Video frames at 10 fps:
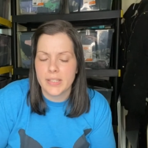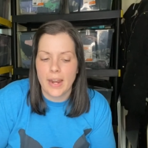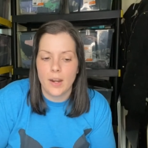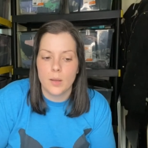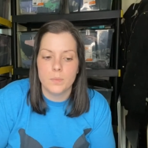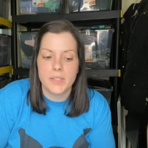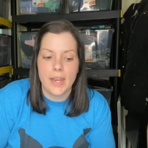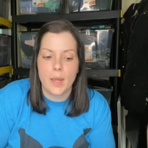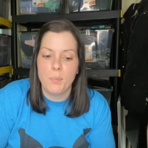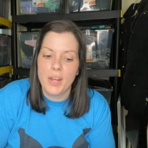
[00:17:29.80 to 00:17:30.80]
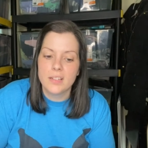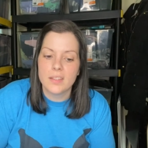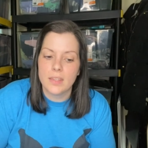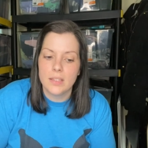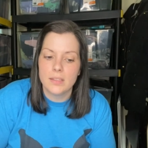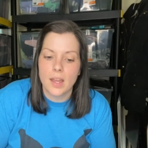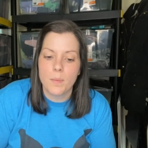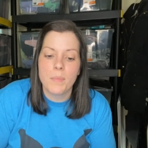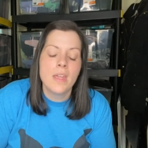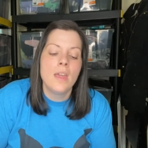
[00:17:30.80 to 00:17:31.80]
items and I picked these
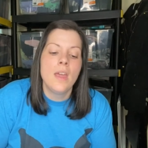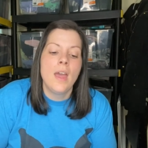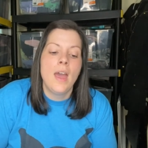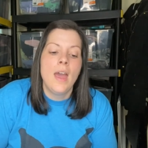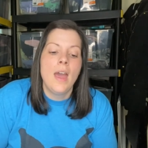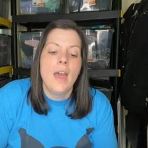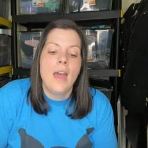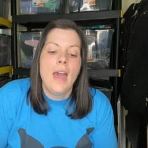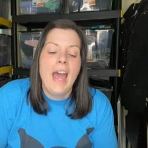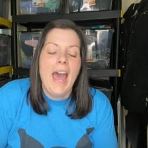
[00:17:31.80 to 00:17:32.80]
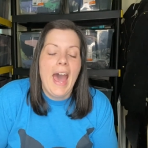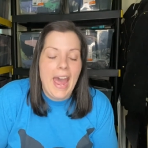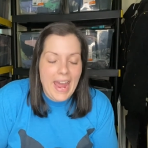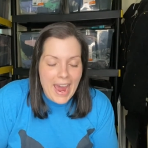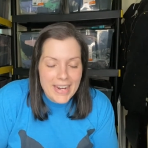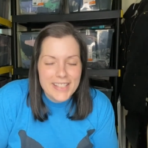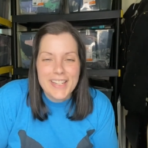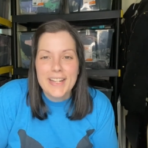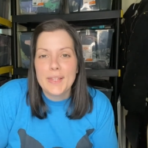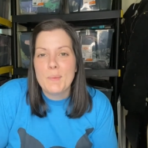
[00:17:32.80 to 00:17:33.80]
up. I
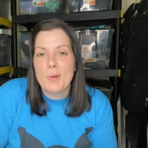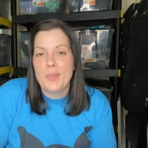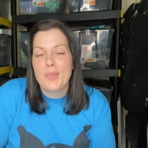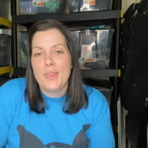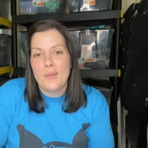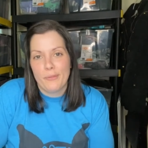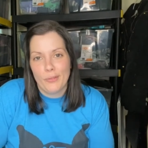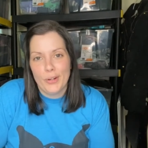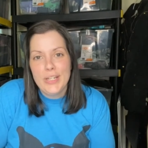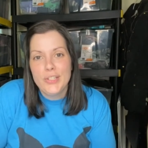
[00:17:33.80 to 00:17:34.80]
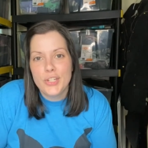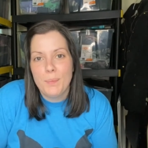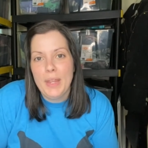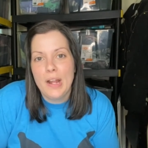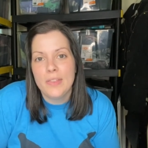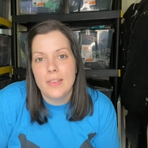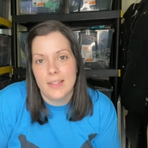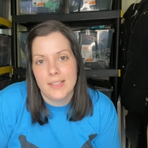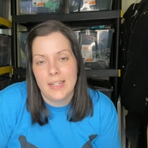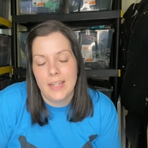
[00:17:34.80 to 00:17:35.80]
accidentally put free shipping on the
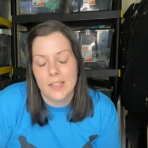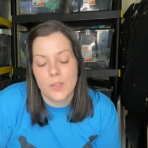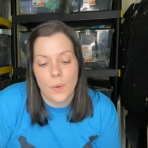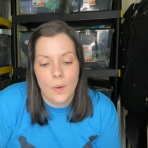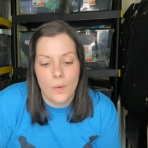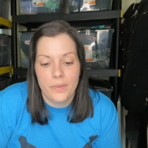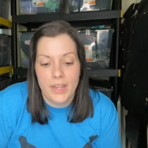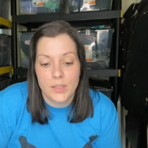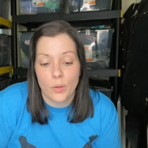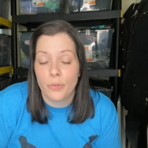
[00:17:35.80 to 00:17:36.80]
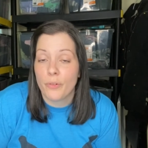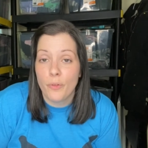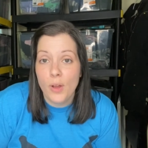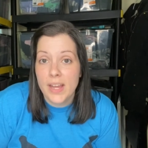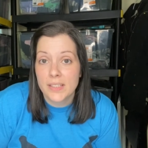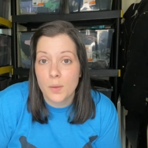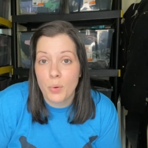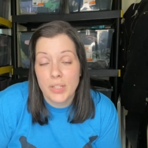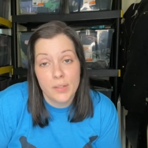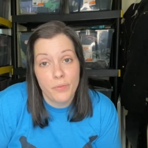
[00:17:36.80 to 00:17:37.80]
listing. So they sold for full asking
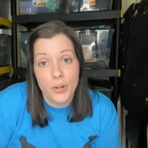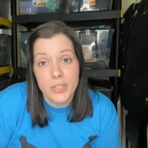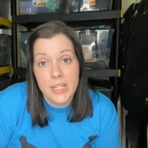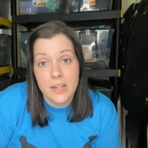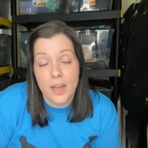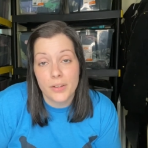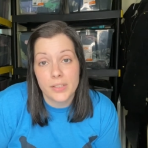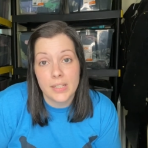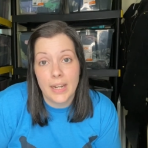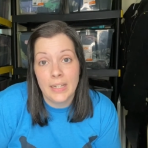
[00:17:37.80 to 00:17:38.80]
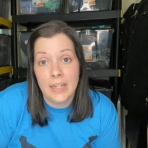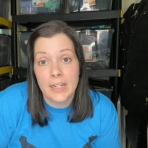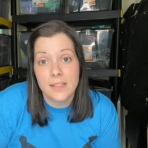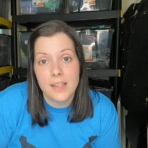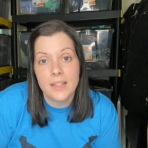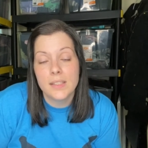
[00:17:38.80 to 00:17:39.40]
price of $13.99,